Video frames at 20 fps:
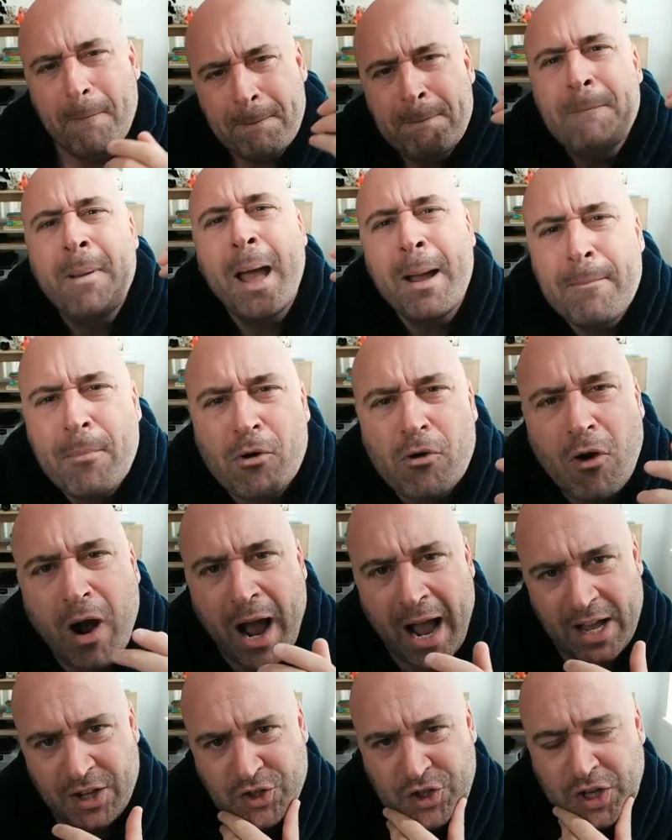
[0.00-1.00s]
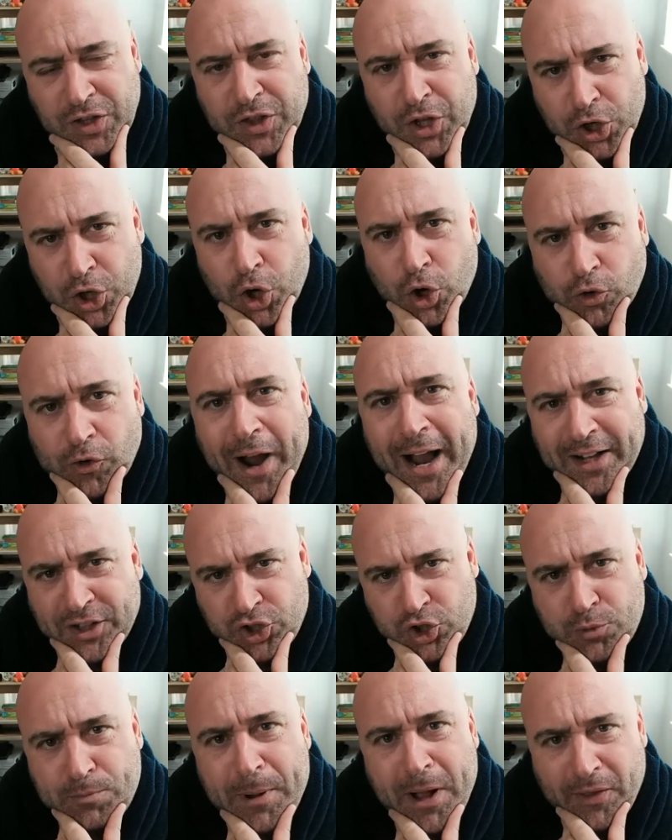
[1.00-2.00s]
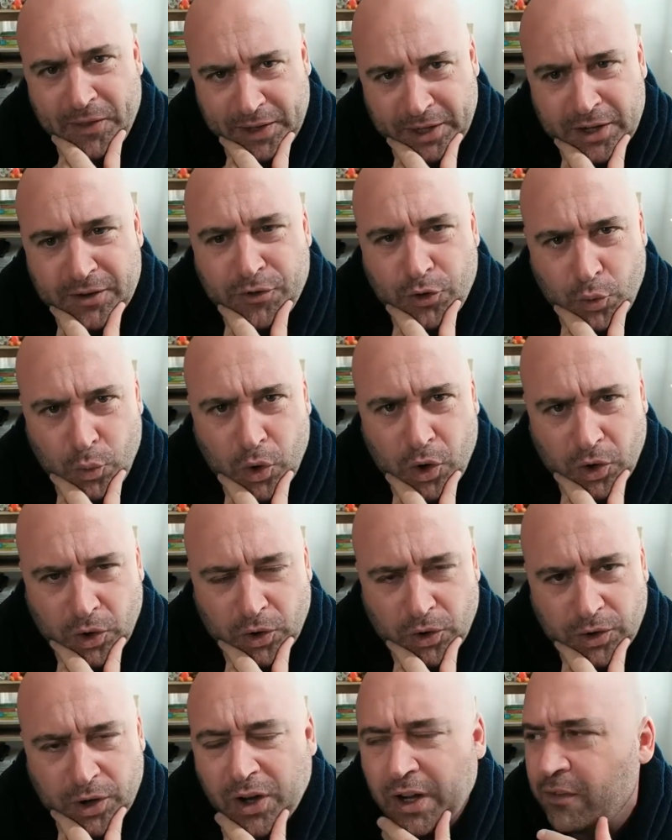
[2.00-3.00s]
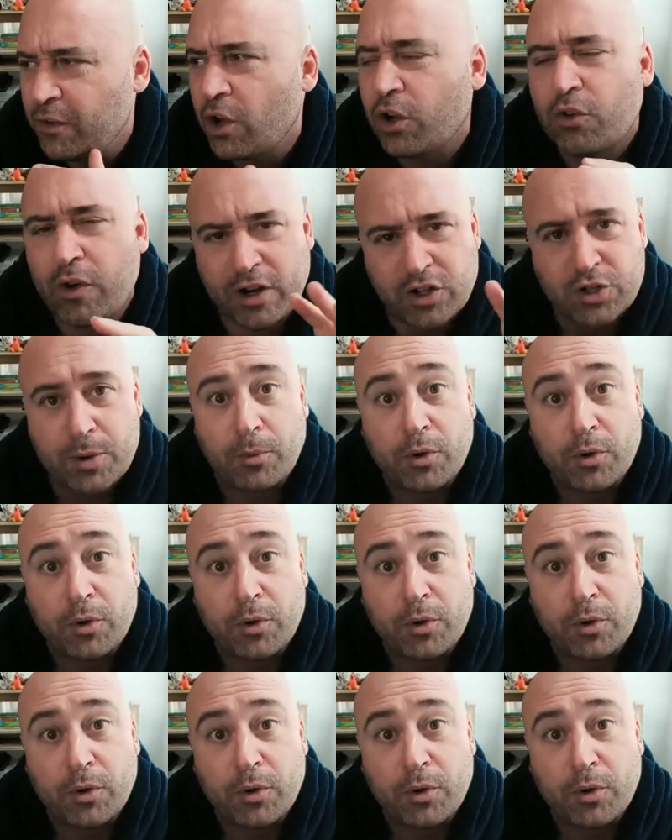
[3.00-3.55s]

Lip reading: Memorizing the correct spelling of a word. I'll give you a great